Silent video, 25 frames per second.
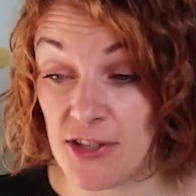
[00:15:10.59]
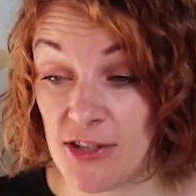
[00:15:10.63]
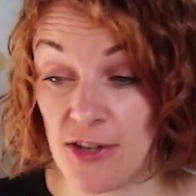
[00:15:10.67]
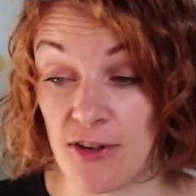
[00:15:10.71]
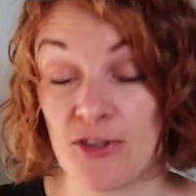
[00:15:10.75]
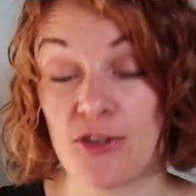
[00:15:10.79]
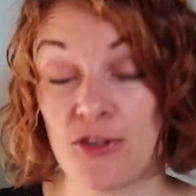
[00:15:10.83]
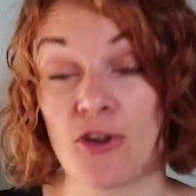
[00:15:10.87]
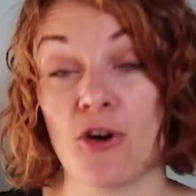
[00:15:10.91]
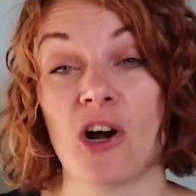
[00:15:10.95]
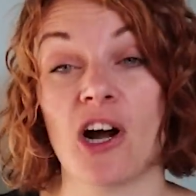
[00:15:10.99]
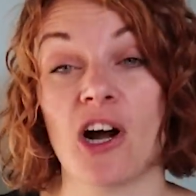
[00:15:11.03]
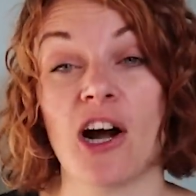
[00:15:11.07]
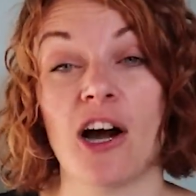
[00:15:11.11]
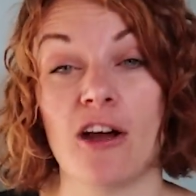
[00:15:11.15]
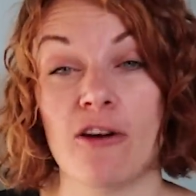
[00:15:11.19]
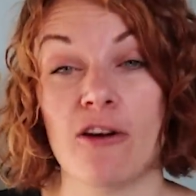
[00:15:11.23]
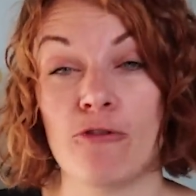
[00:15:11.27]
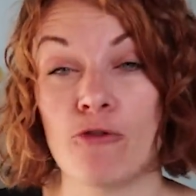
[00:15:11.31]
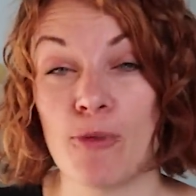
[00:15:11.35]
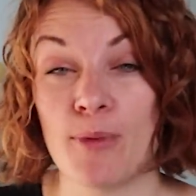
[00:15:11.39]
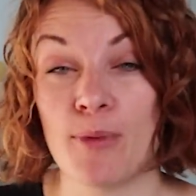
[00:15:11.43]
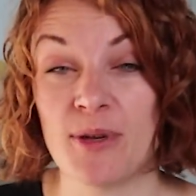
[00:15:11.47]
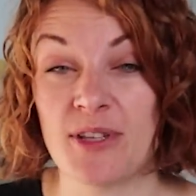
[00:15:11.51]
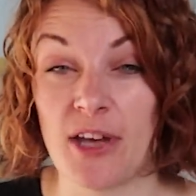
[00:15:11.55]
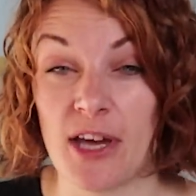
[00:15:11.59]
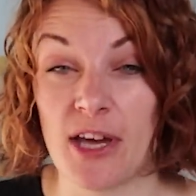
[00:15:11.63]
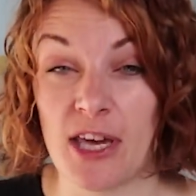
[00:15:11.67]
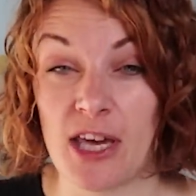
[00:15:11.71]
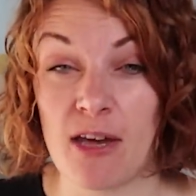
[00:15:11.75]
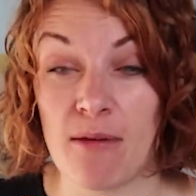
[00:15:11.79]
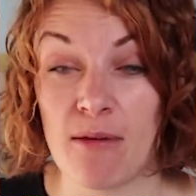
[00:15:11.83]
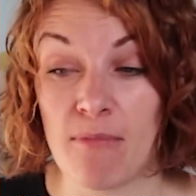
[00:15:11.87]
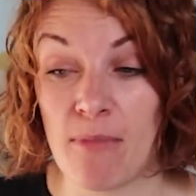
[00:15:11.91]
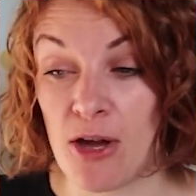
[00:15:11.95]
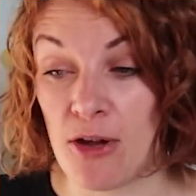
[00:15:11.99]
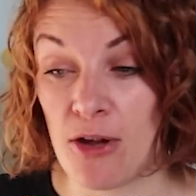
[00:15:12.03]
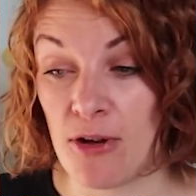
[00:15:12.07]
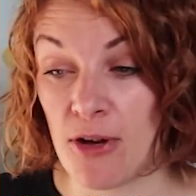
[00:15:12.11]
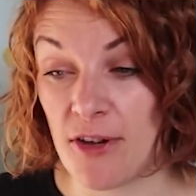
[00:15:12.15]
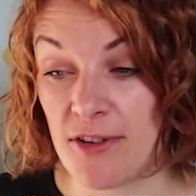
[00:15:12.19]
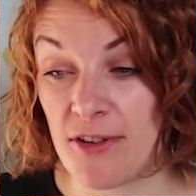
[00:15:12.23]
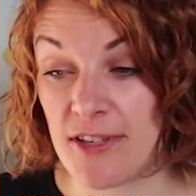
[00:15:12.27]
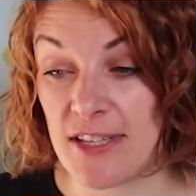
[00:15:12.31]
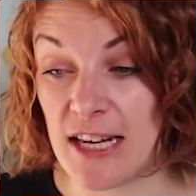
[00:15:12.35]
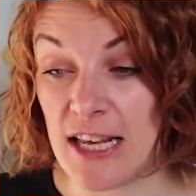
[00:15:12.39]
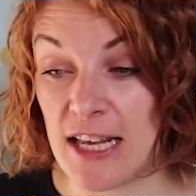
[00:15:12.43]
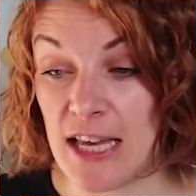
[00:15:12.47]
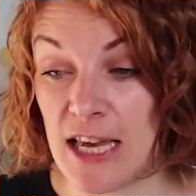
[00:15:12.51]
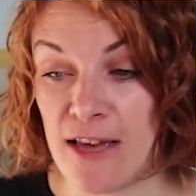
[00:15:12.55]
so it's got a kind of almost like kimono
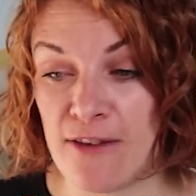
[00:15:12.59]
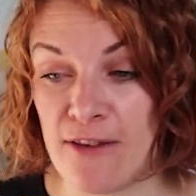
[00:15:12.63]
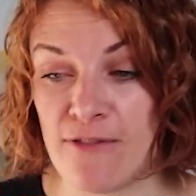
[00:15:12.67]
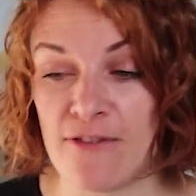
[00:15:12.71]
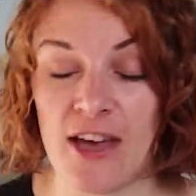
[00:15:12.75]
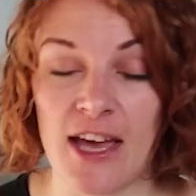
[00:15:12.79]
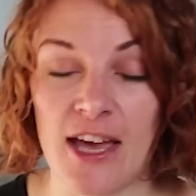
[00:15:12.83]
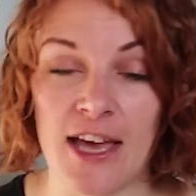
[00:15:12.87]
sleeve.